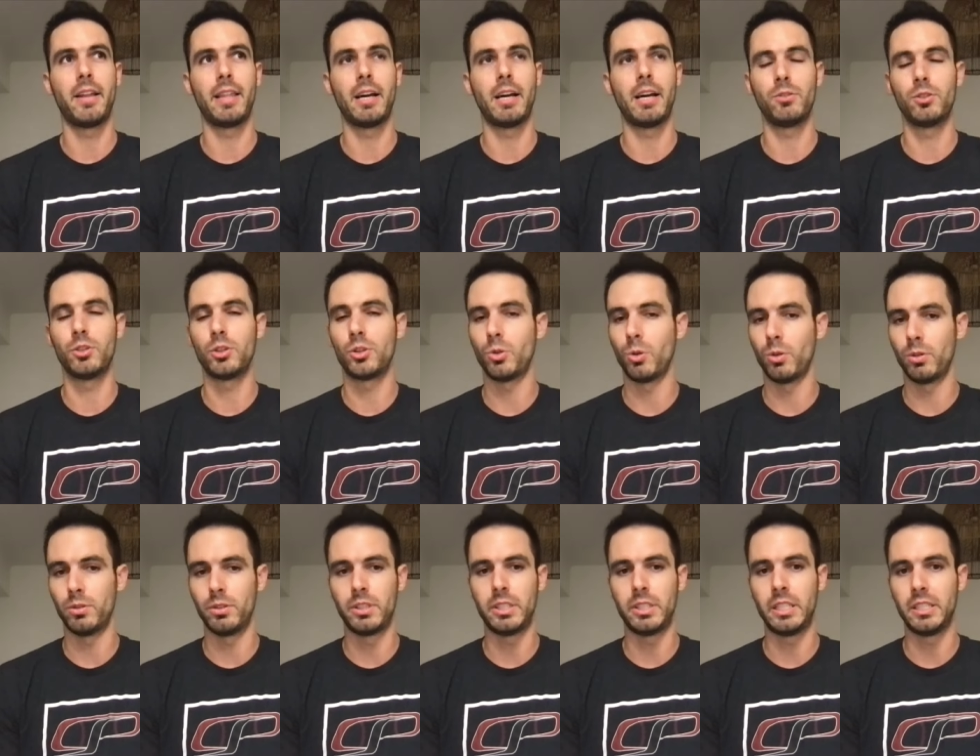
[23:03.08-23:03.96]
that was a
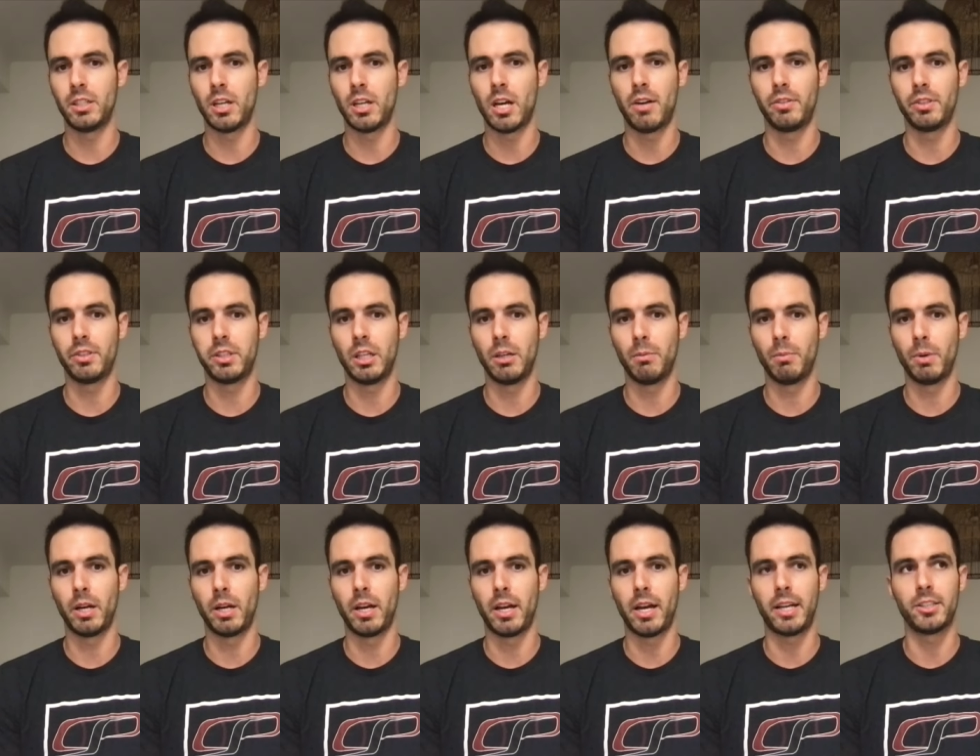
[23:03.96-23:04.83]
shortened season, obviously,
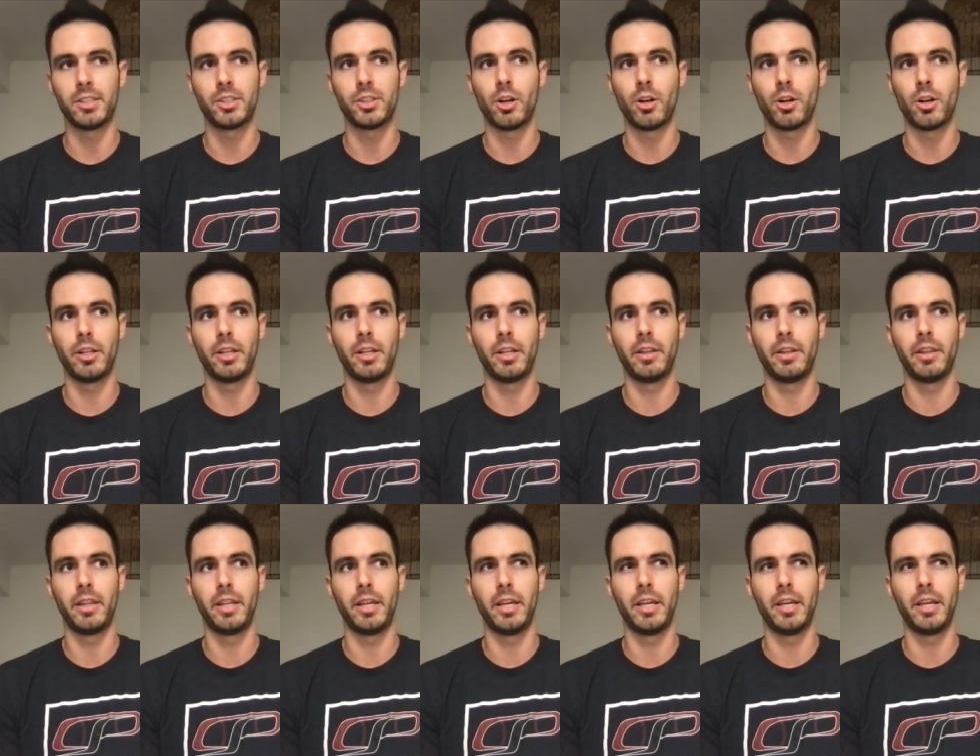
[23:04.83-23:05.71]
but I started in
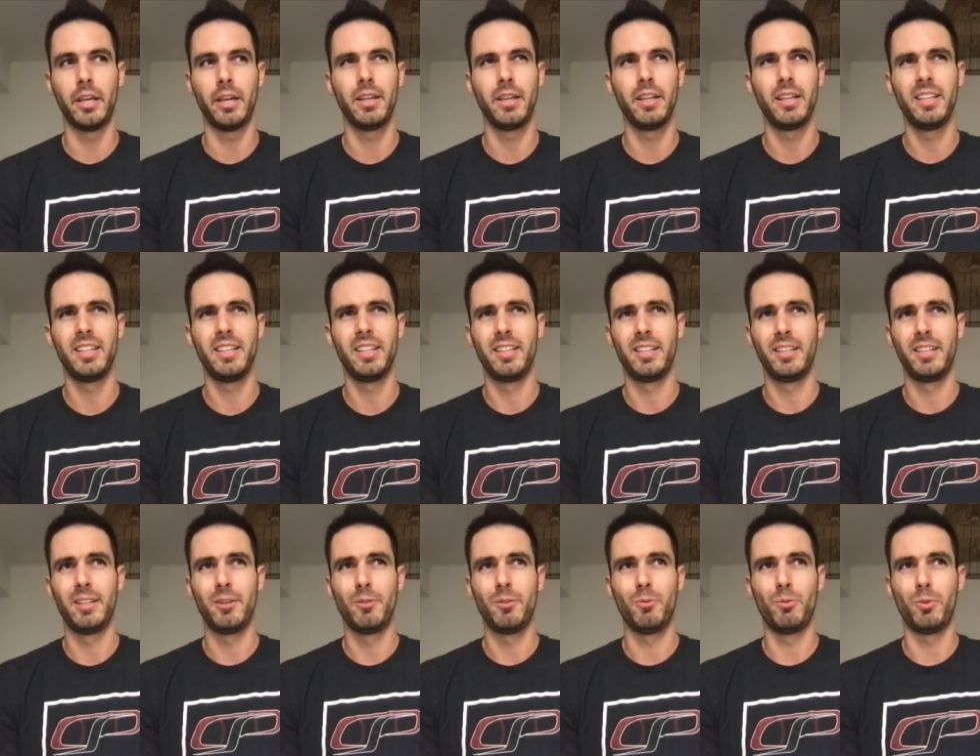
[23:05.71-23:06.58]
the
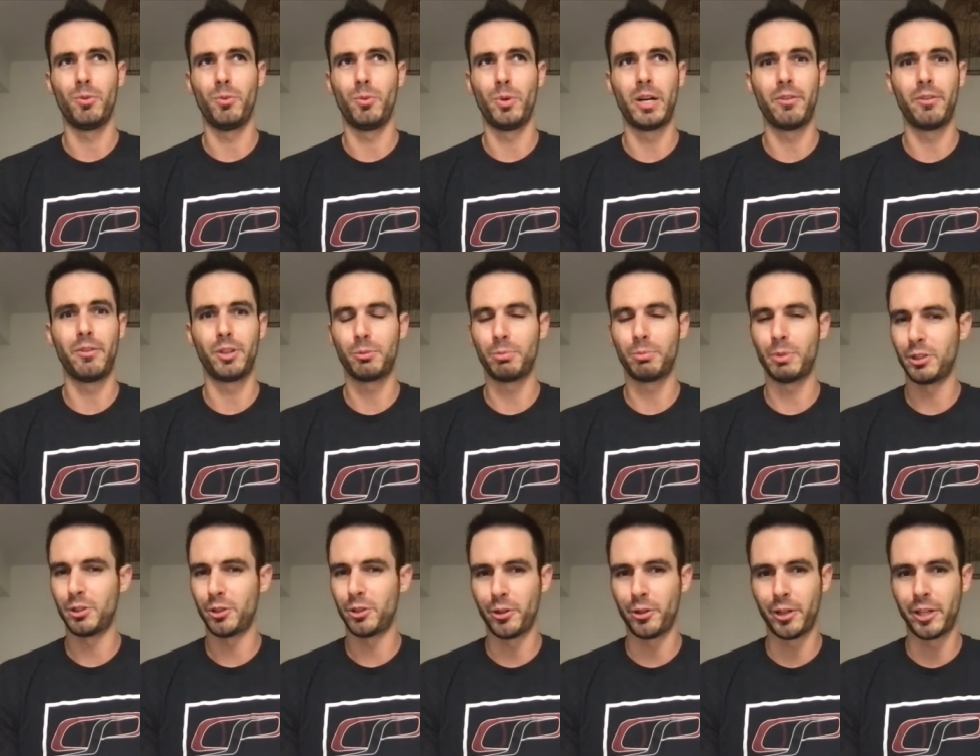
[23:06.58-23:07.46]
whatever spring
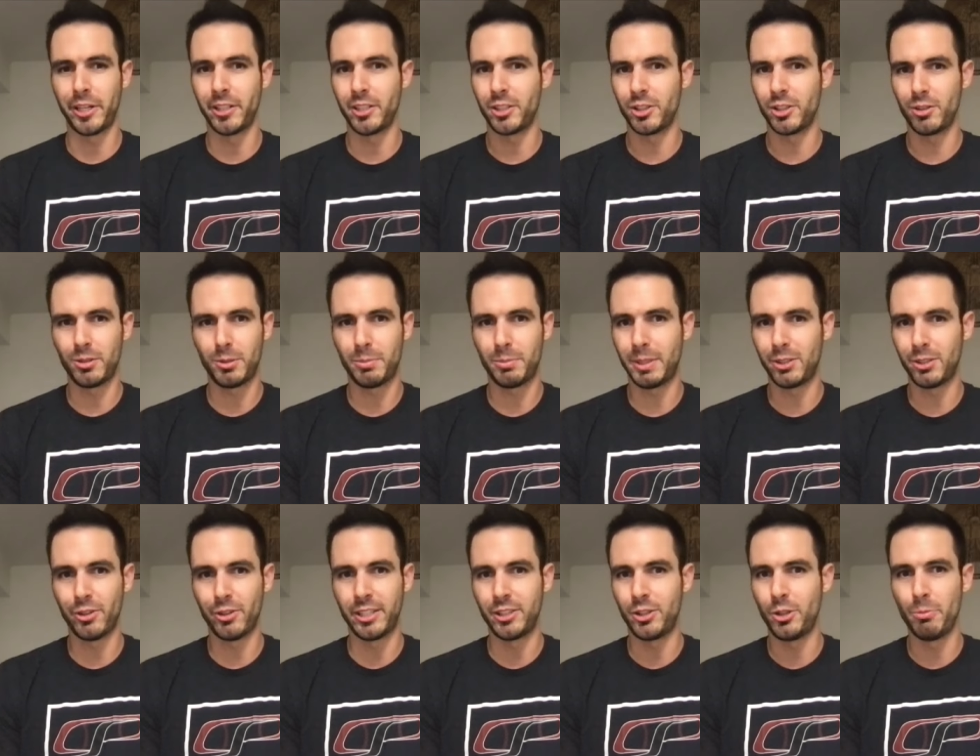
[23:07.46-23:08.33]
train spring
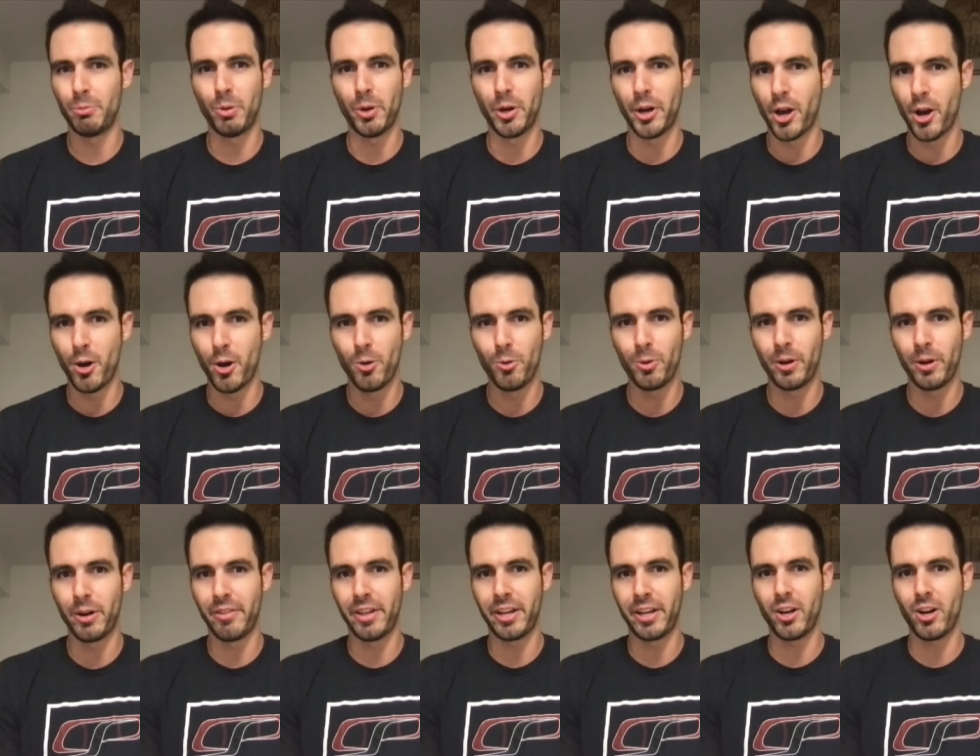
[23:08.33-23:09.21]
train 2.0,
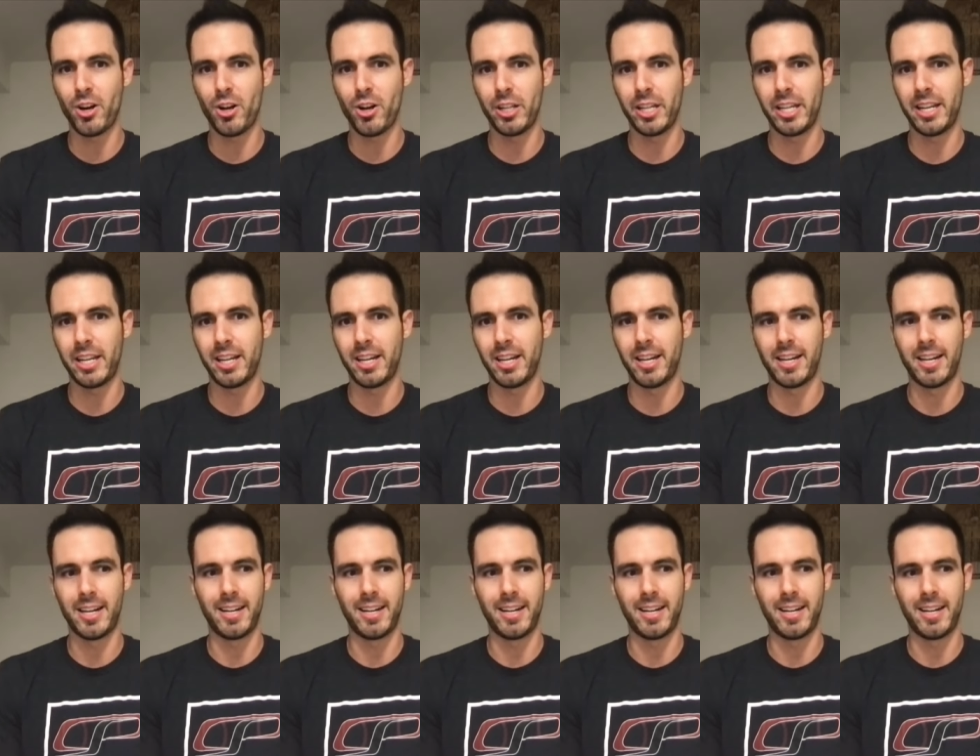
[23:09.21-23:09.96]
whatever they call it. Alt